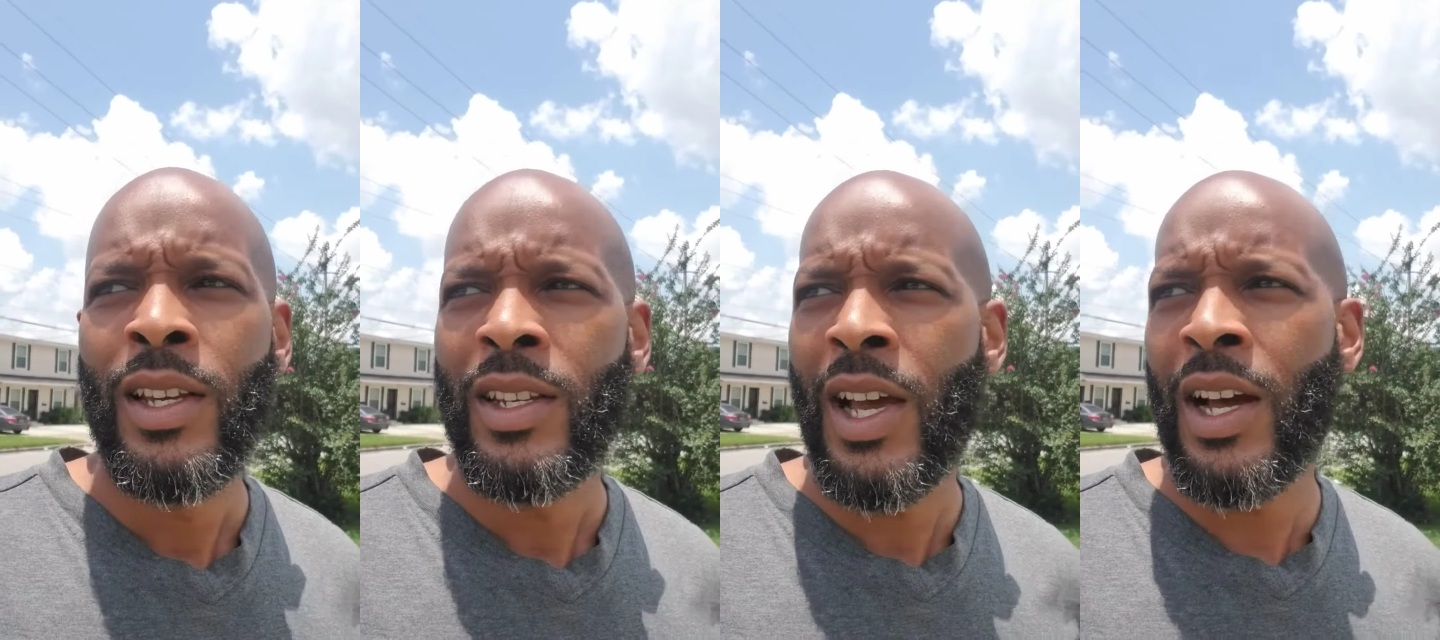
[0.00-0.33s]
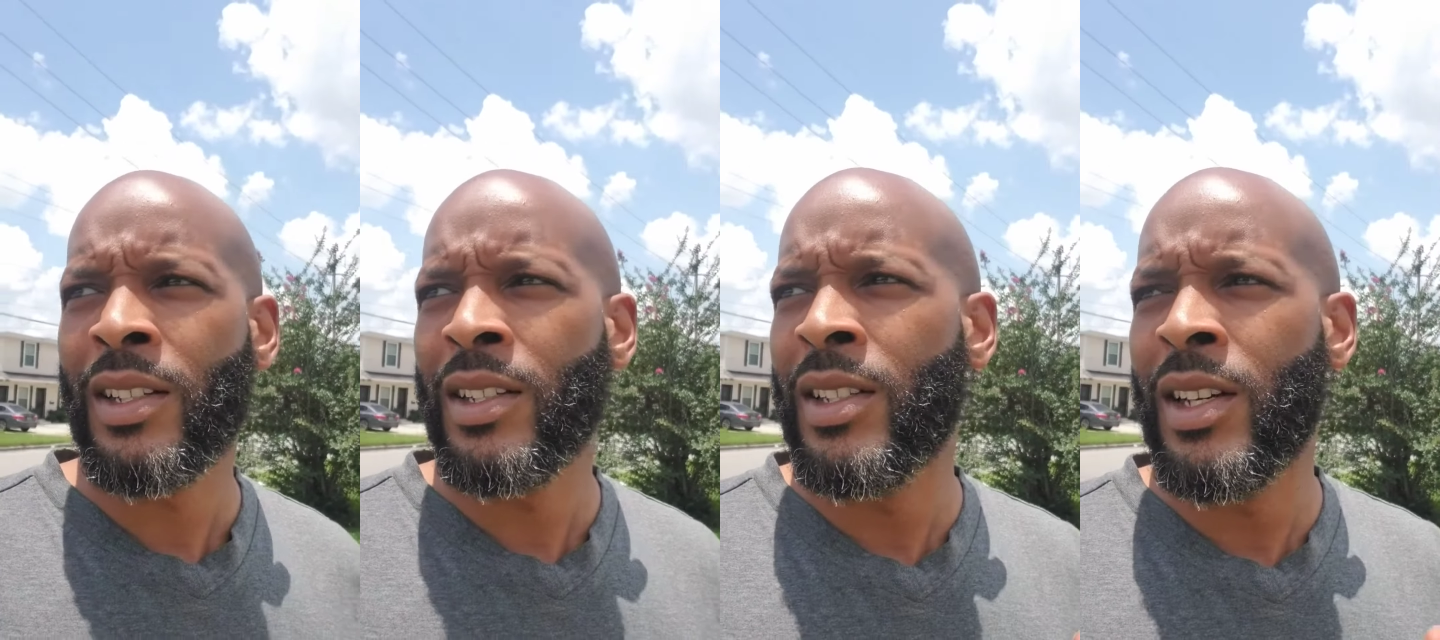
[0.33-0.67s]

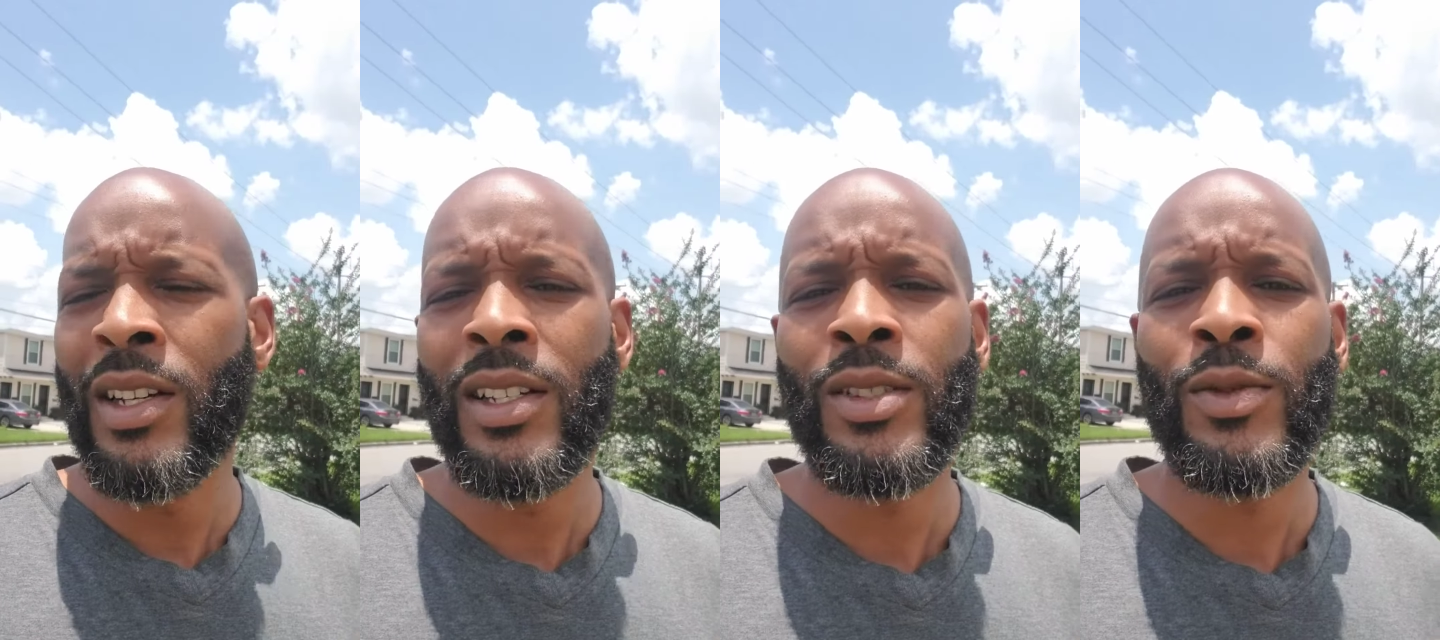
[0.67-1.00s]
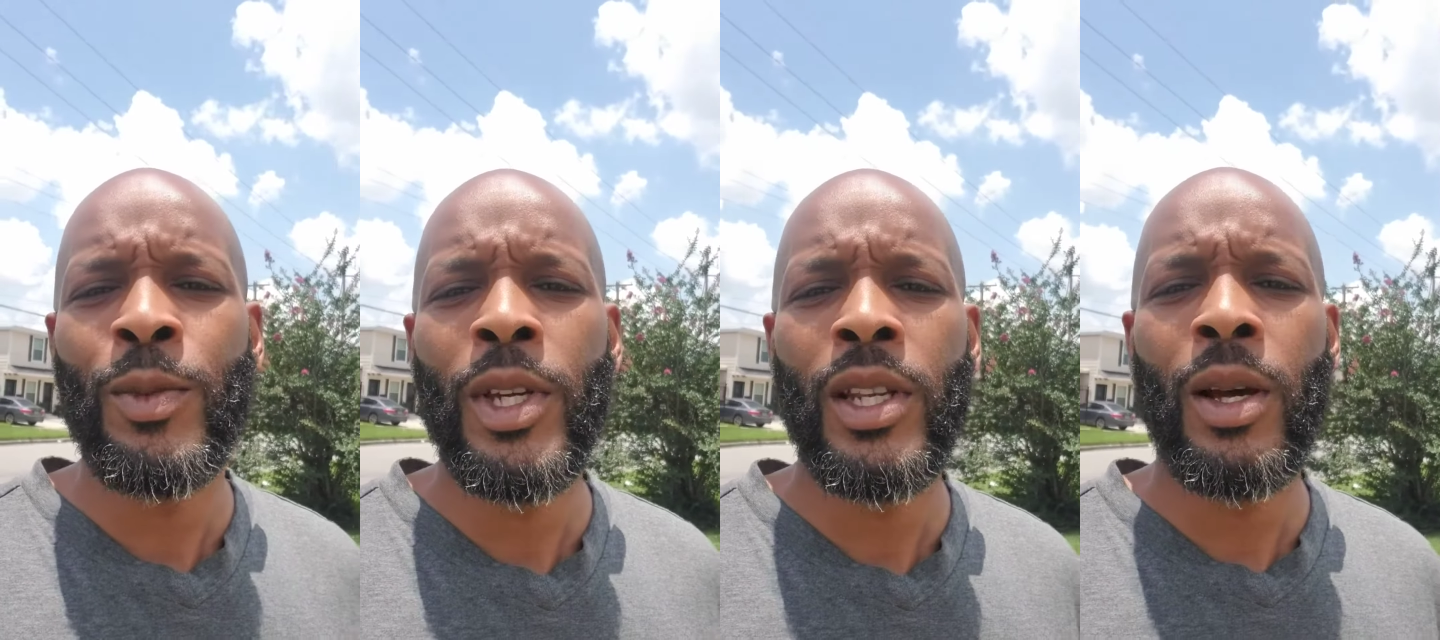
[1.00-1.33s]
Dr. Douglas
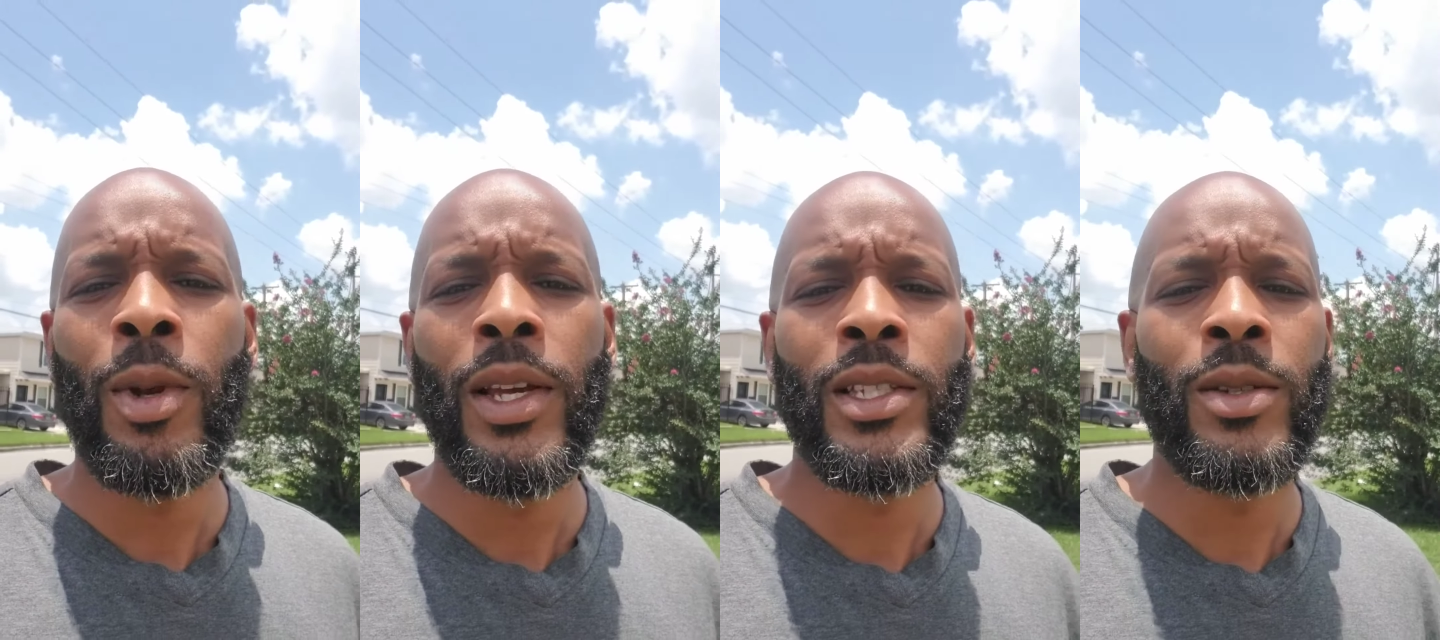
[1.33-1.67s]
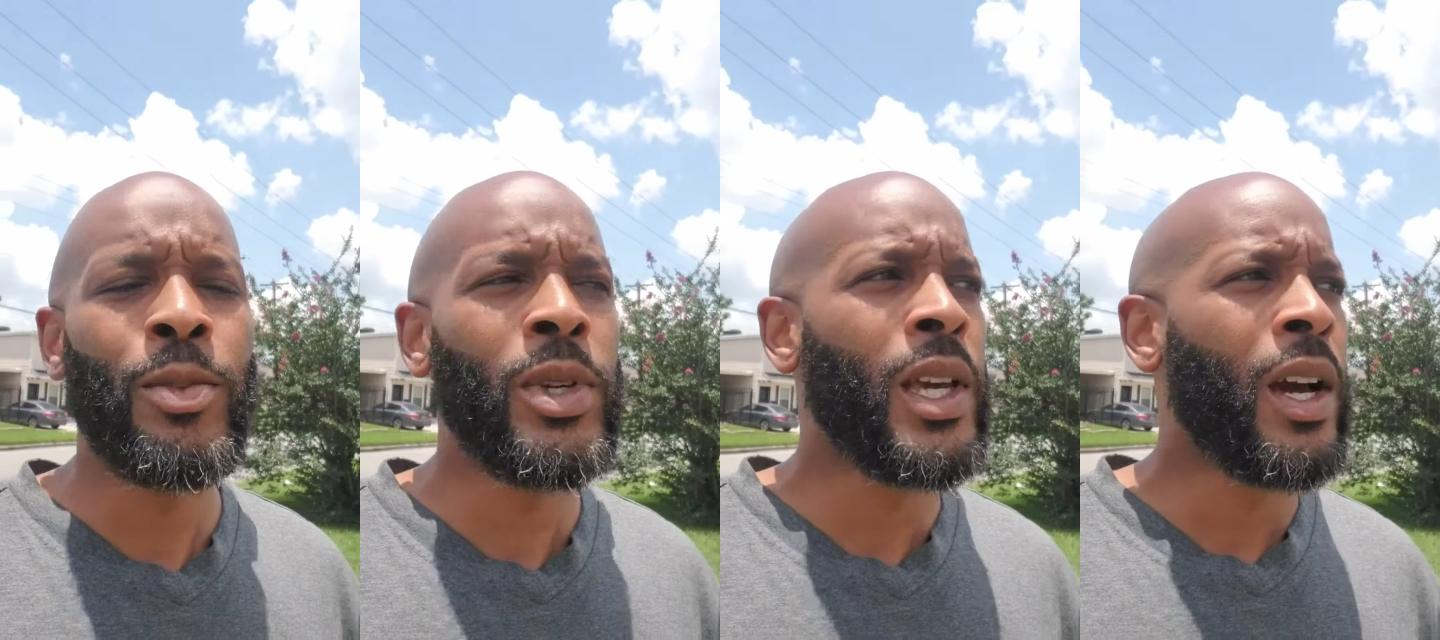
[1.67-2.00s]
from
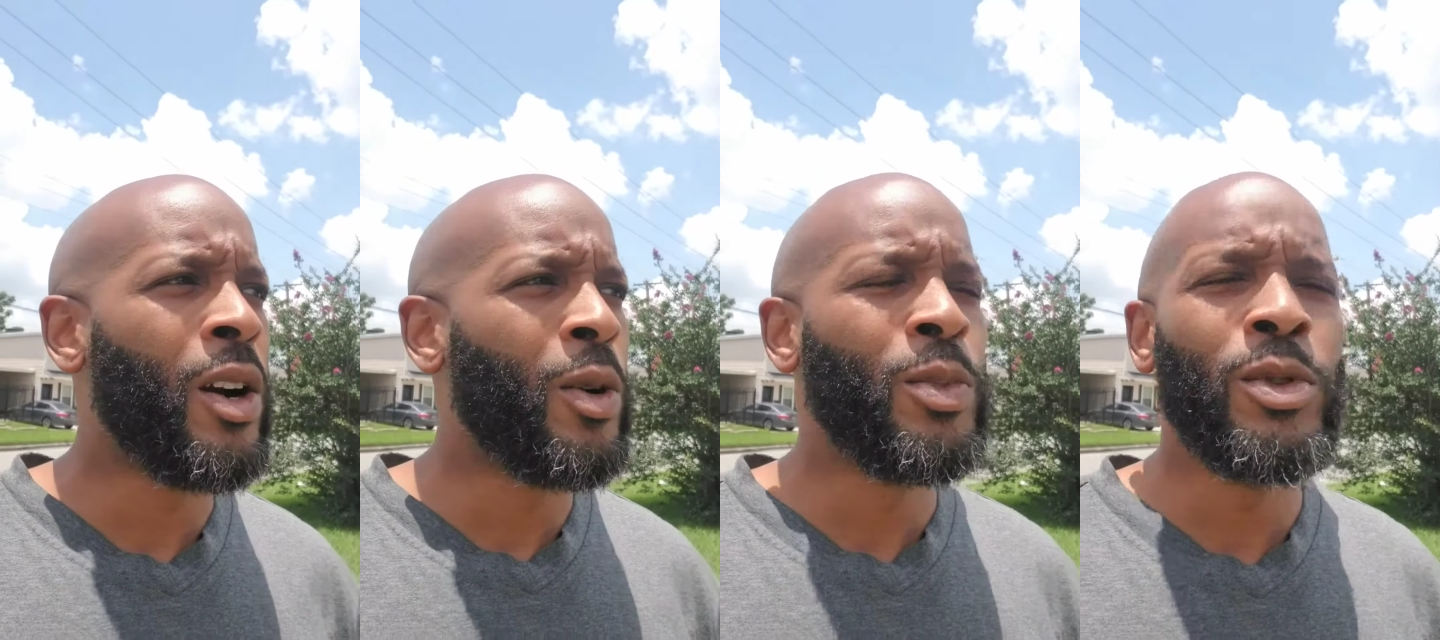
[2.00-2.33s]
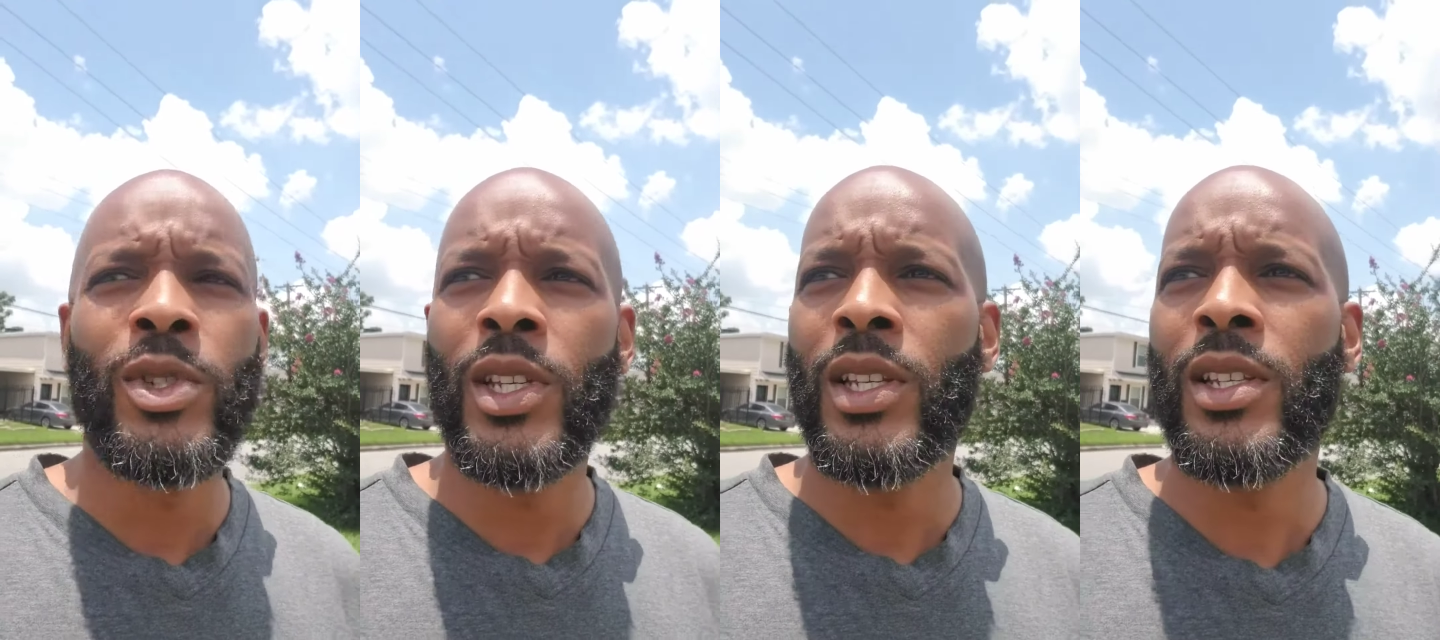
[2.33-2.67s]
NAACP, I hope you
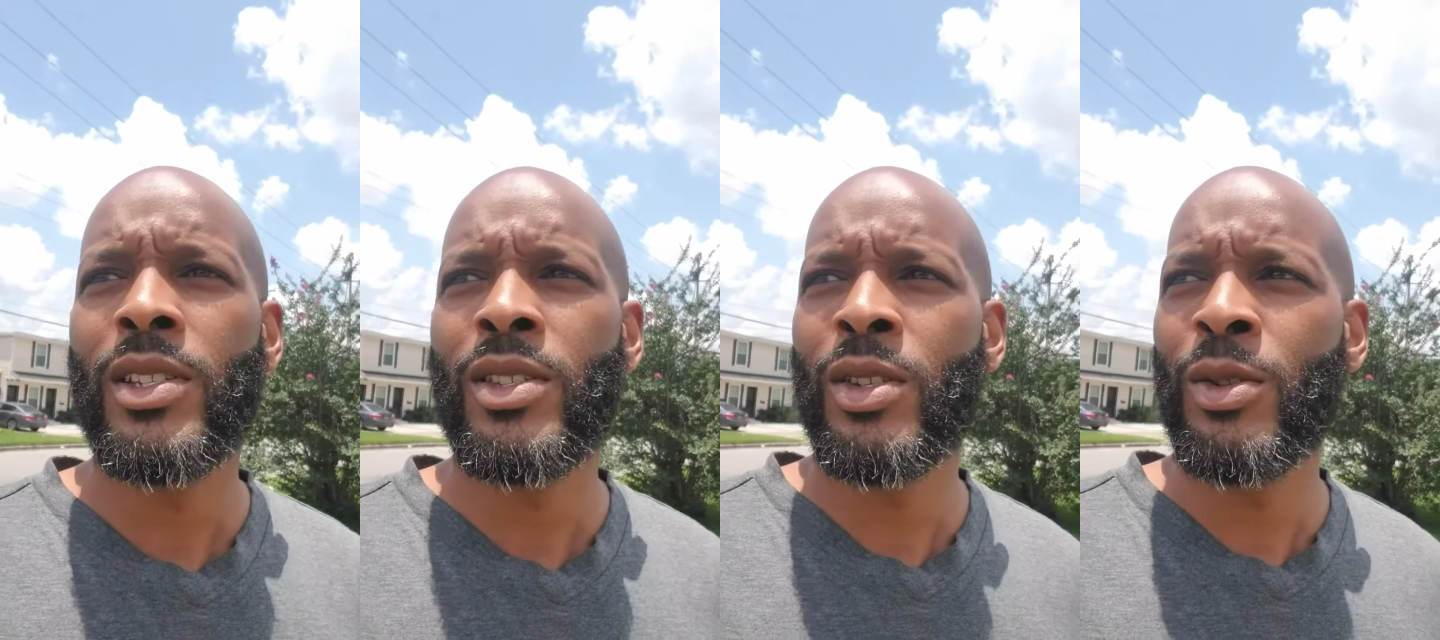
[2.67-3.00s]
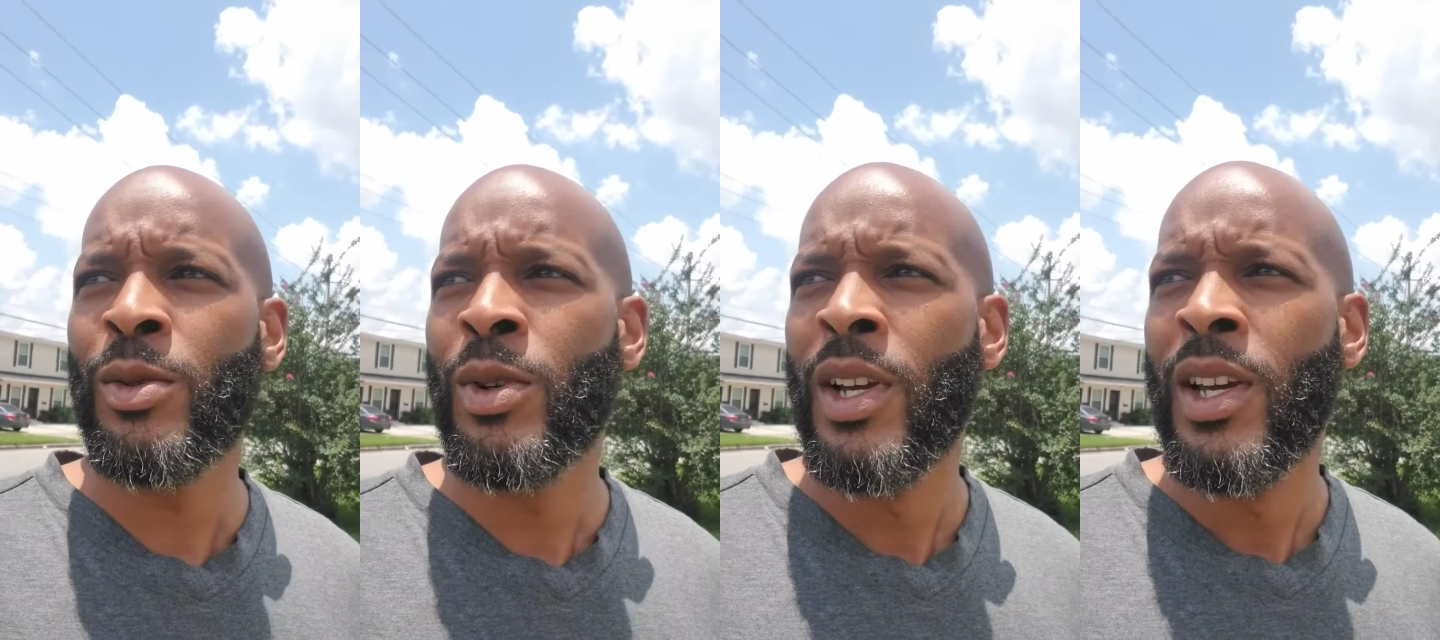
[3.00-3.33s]
see this
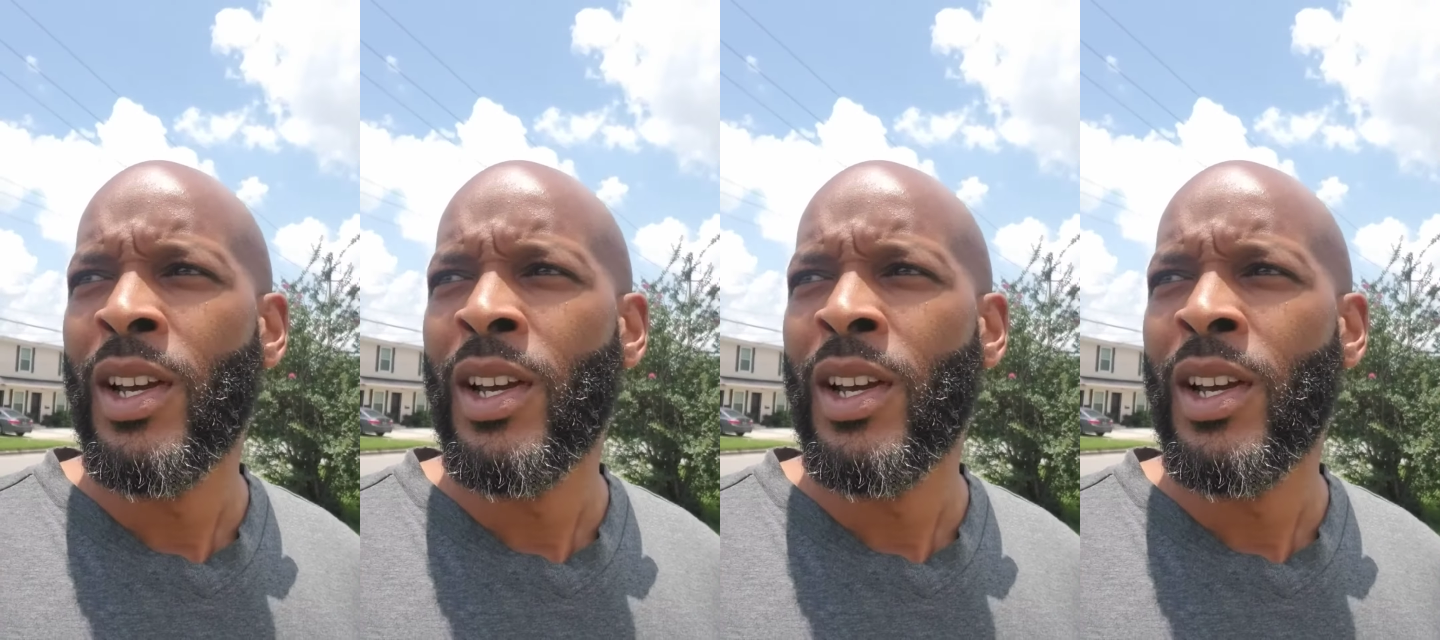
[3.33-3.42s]
too.